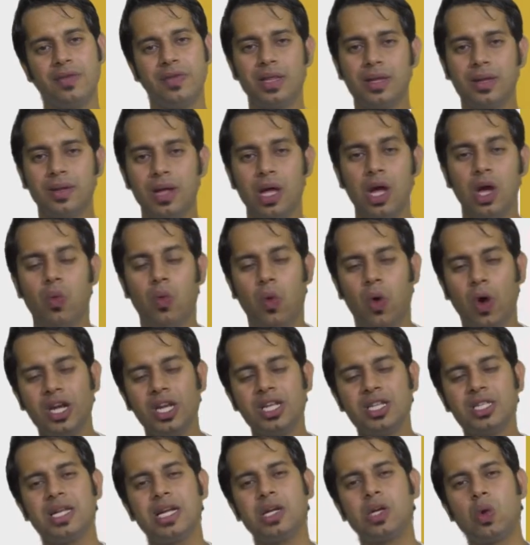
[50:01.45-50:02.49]
with? What
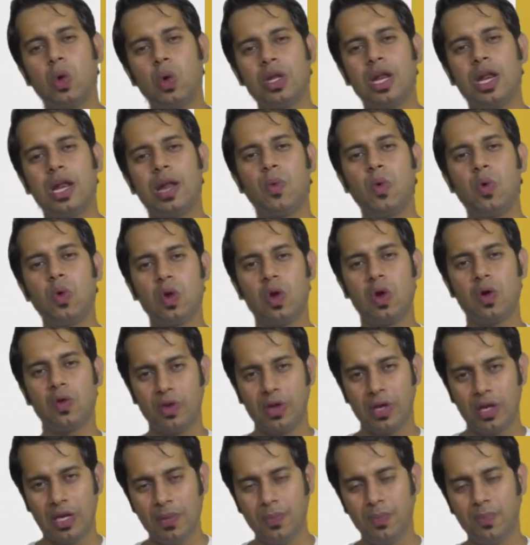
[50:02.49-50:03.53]
is the total amount of
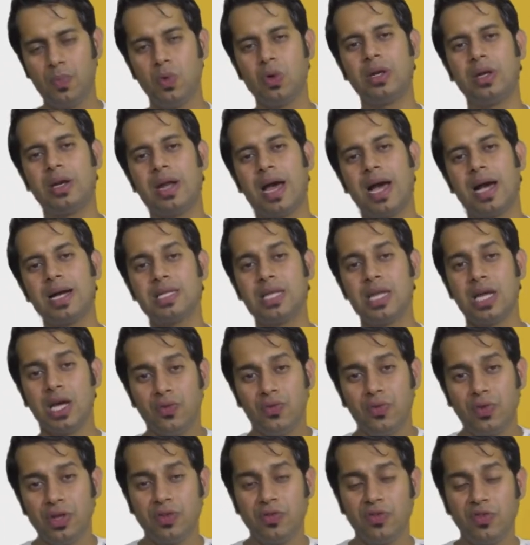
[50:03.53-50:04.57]
input tax
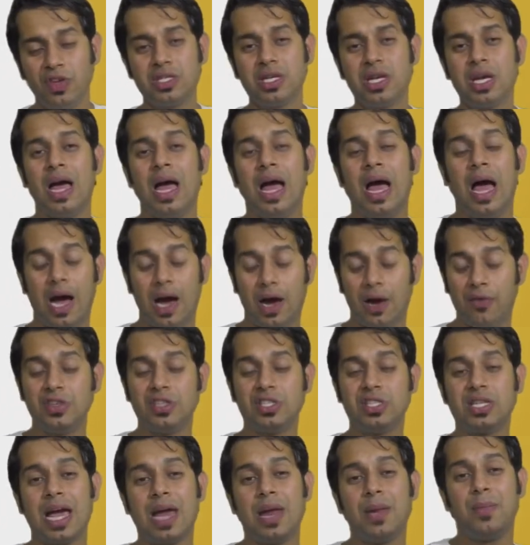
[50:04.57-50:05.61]
with which
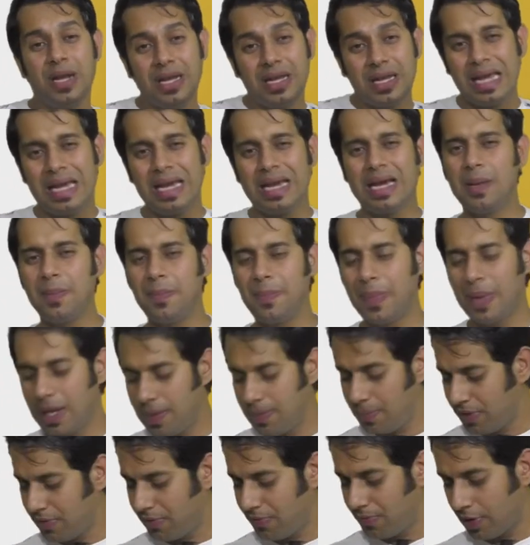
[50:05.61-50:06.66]
can be taken by
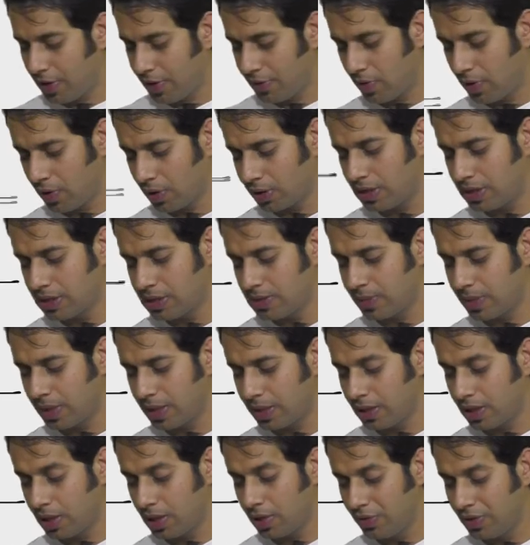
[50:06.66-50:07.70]
me for this
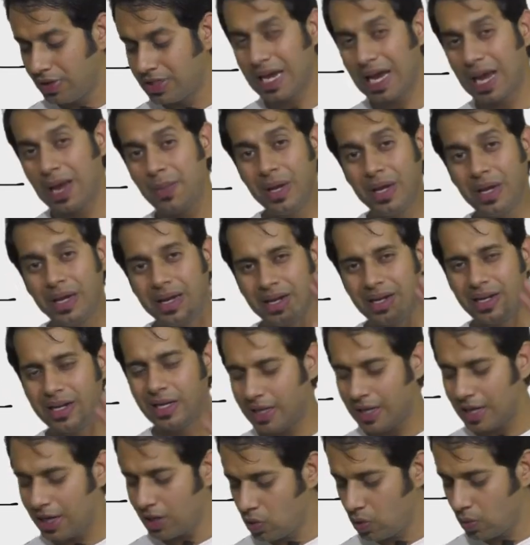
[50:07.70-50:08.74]
month, which can be
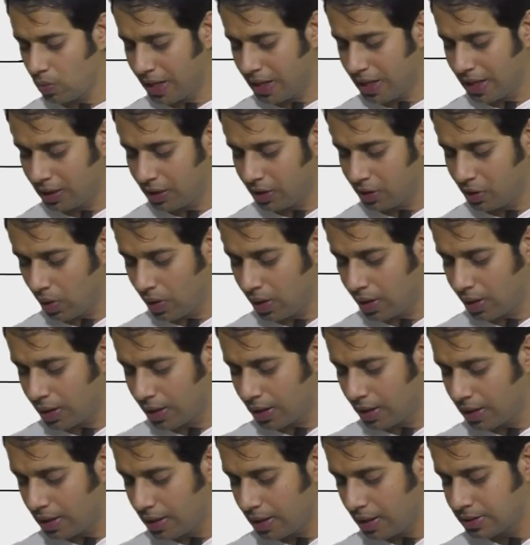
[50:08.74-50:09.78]
credited to my electronic
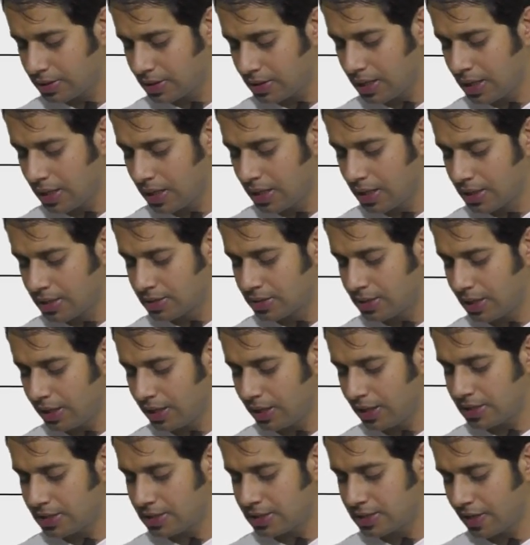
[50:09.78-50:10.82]
credit ledger? Sir, it
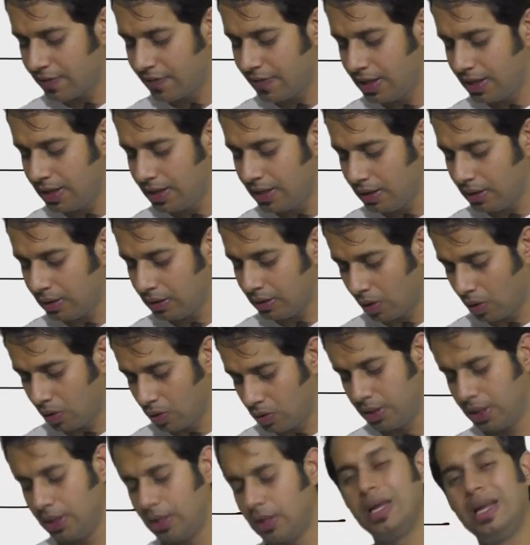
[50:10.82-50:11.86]
is
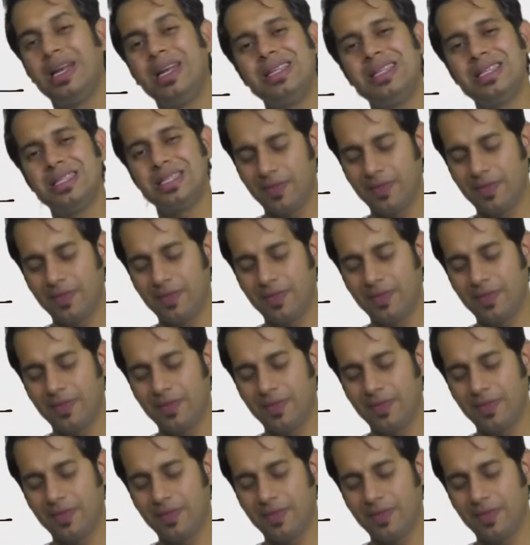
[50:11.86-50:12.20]
70,000. It is